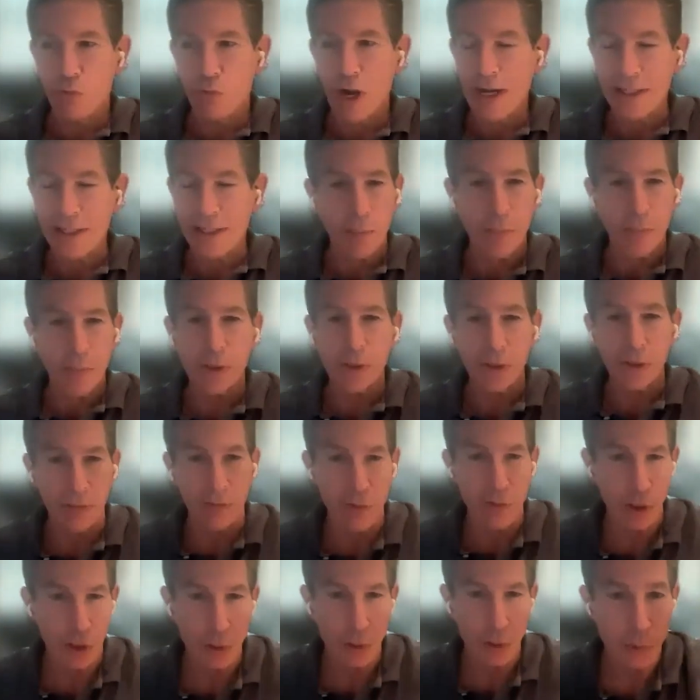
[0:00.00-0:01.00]
right in the middle
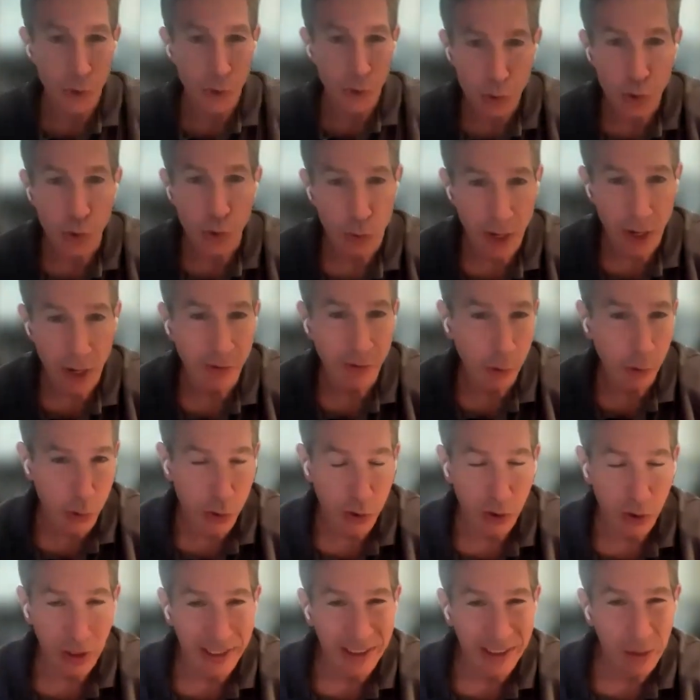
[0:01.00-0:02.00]
of the computer
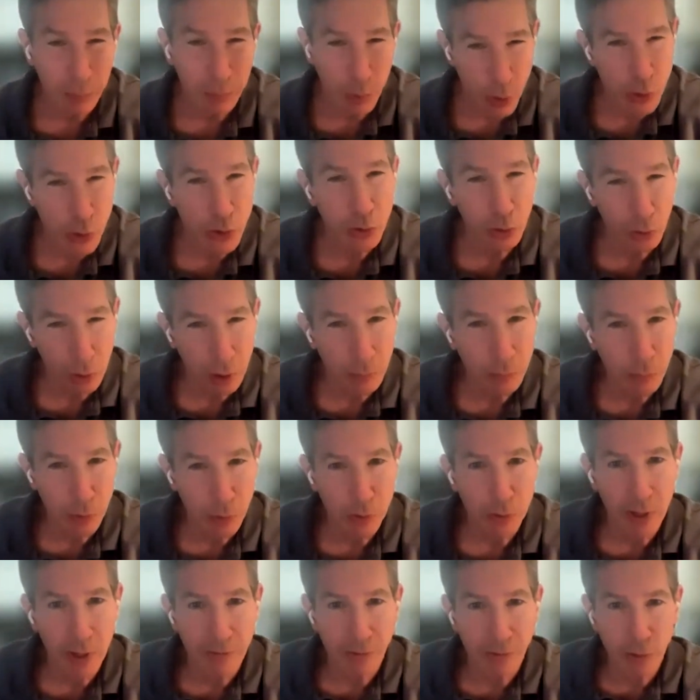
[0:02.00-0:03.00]
revolution, like the personal
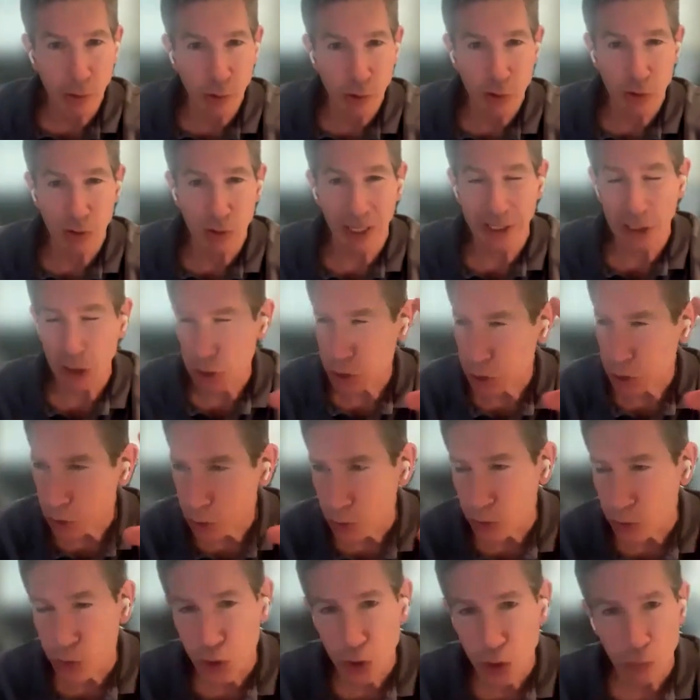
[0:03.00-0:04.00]
computer revolution, like a
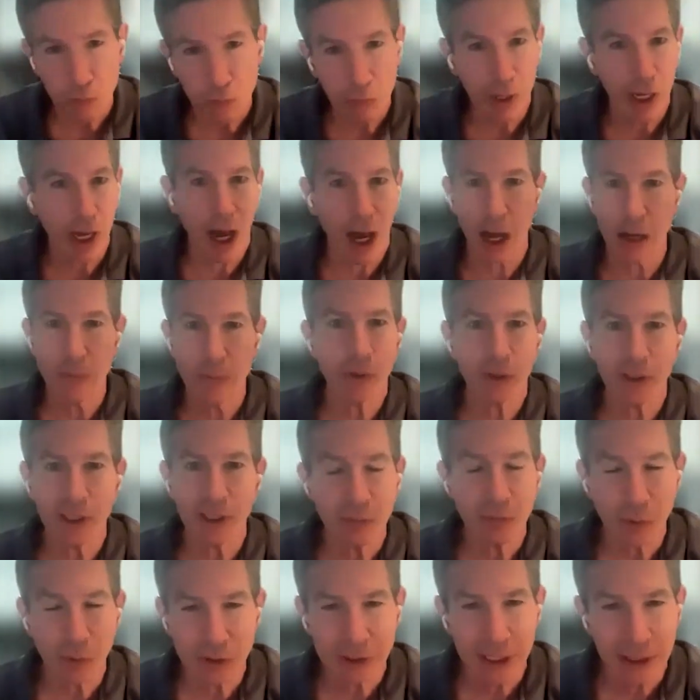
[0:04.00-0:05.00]
huge,
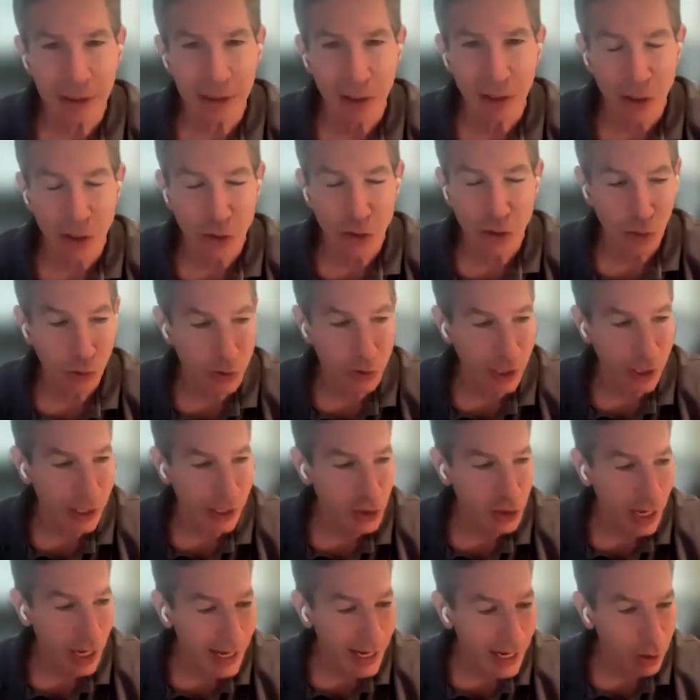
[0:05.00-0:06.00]
unbelievable technological
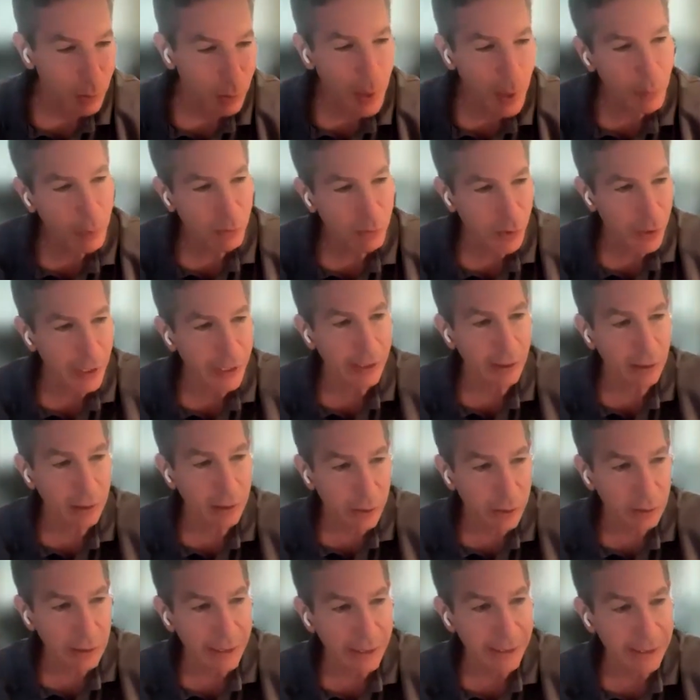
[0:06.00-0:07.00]
change. And I remember very
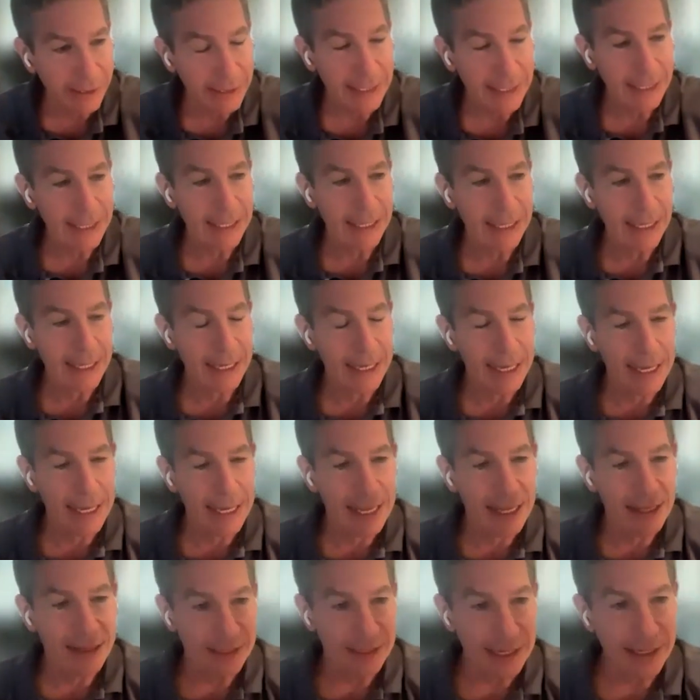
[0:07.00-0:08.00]
clearly
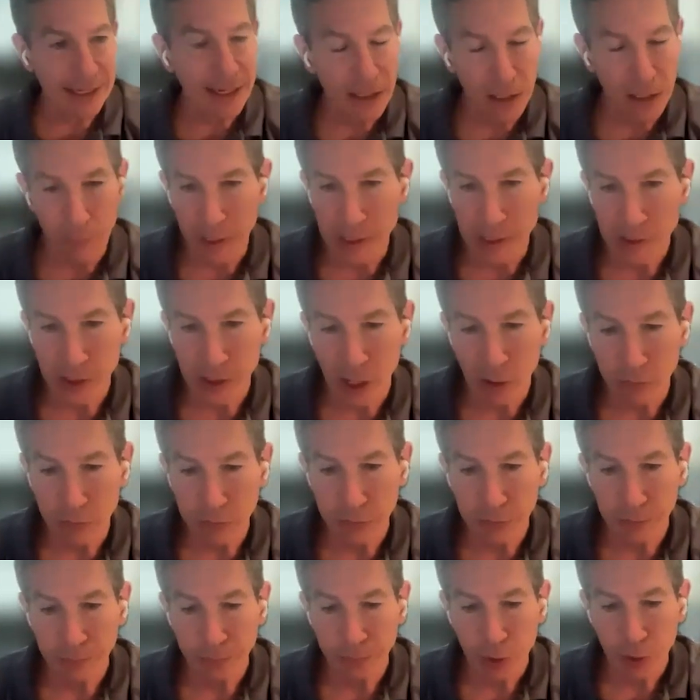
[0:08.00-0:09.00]
thinking to
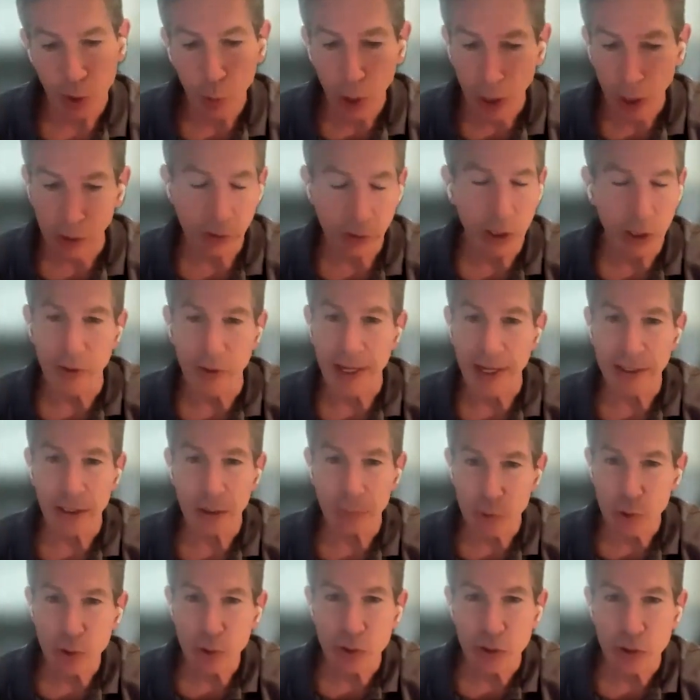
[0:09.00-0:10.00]
myself, well, that
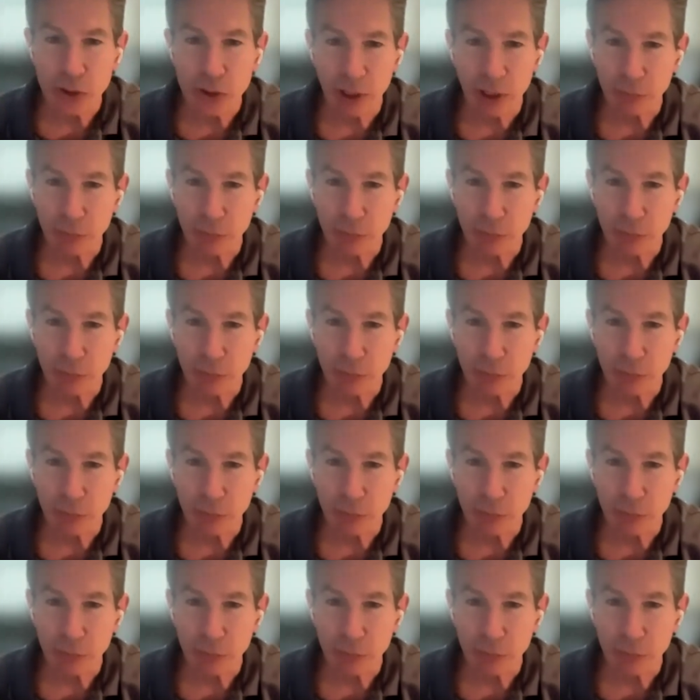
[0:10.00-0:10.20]
computer